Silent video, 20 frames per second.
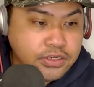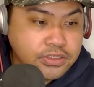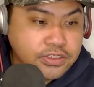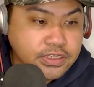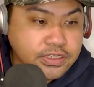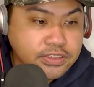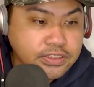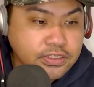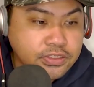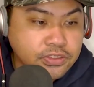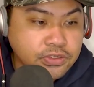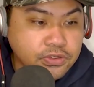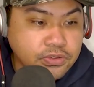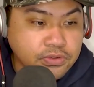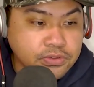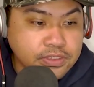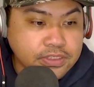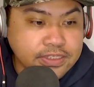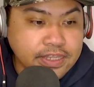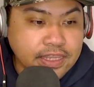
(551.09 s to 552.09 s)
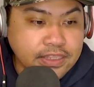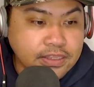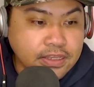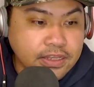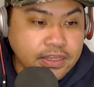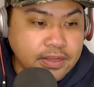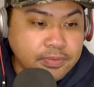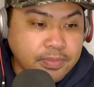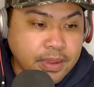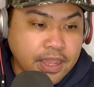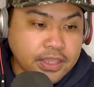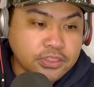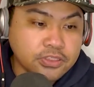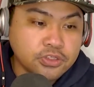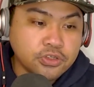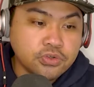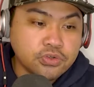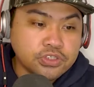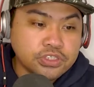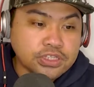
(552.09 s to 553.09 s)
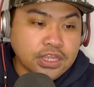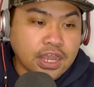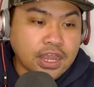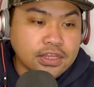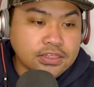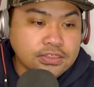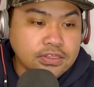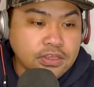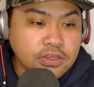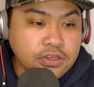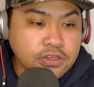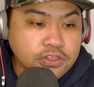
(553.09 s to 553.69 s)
62 to take the lead by 2 shots,